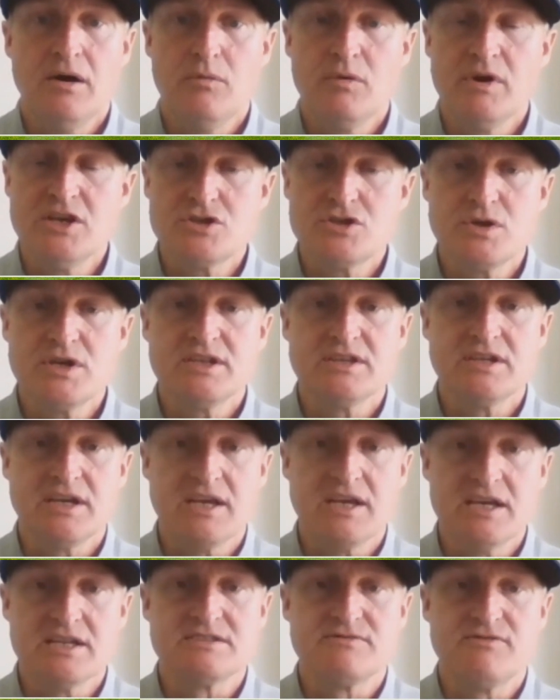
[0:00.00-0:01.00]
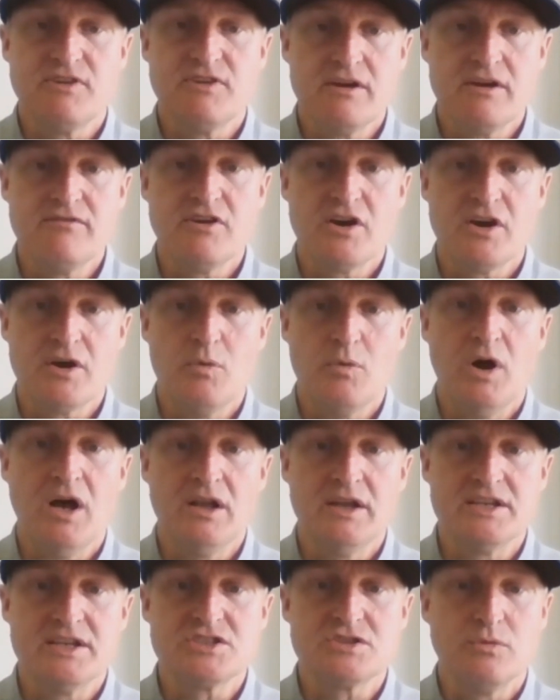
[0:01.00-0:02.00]
We treat the kids very, very
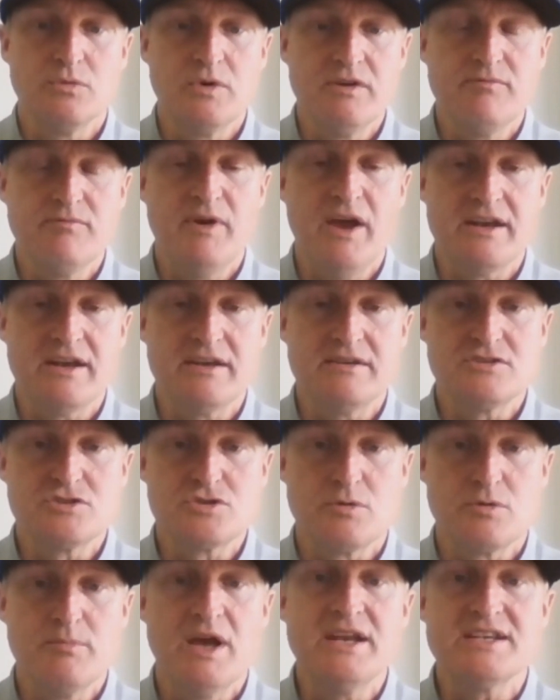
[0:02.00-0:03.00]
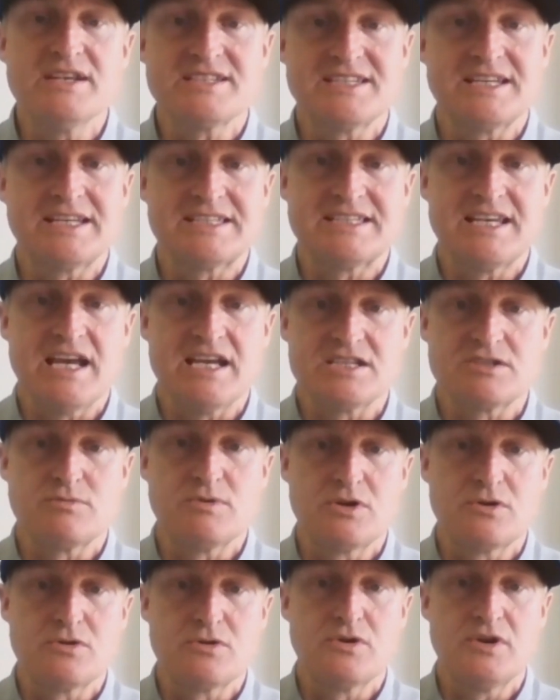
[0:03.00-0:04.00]
well. And so we've had tremendous success
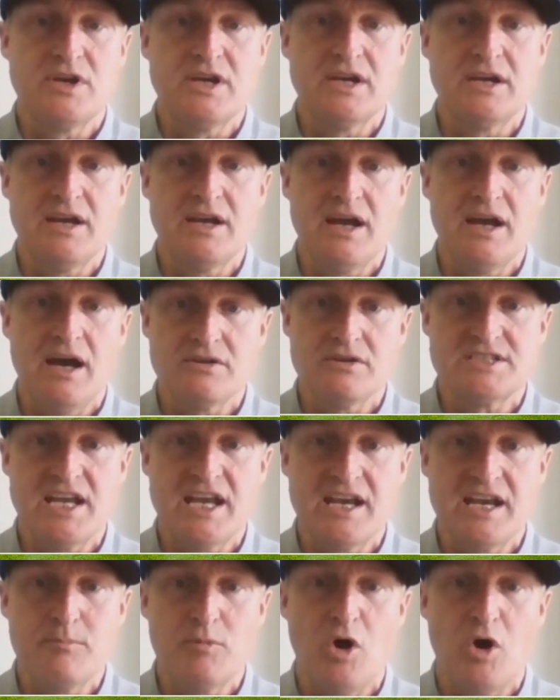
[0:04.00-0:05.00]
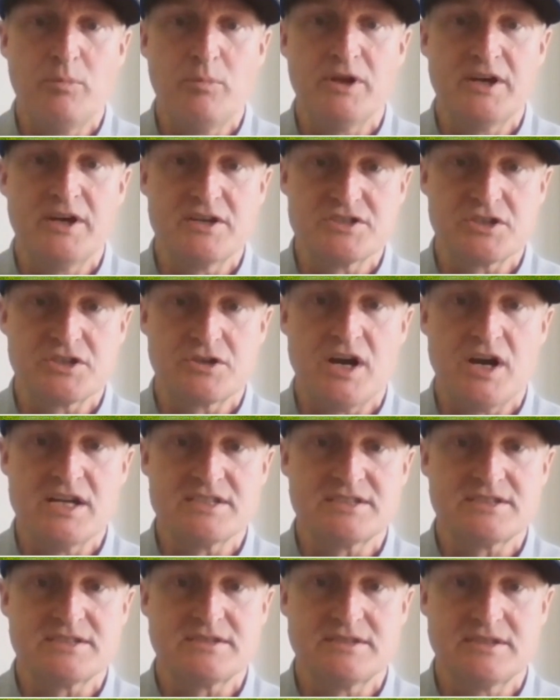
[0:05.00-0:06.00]
recruiting outstanding ball players
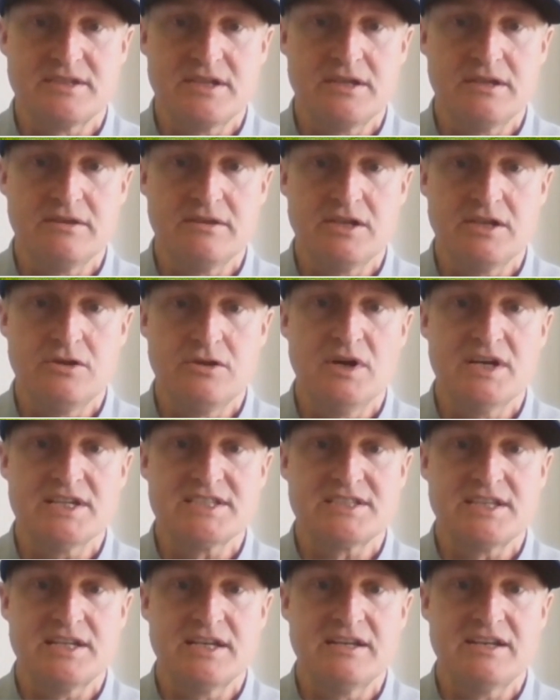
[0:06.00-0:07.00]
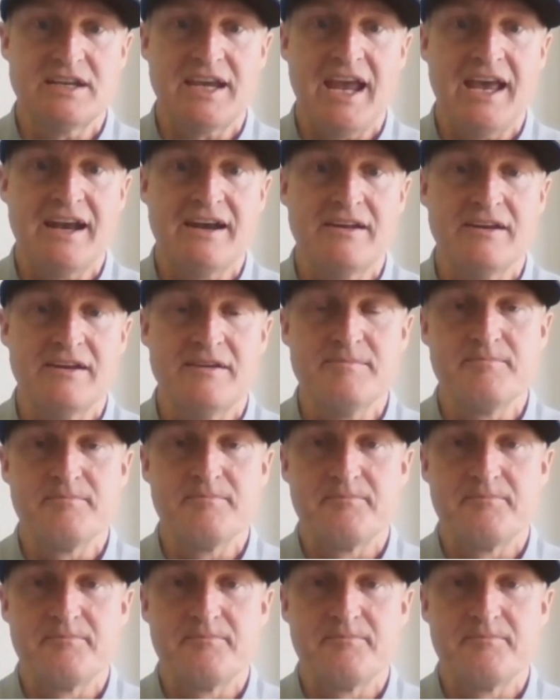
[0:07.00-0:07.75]
across the U.S. and into Canada.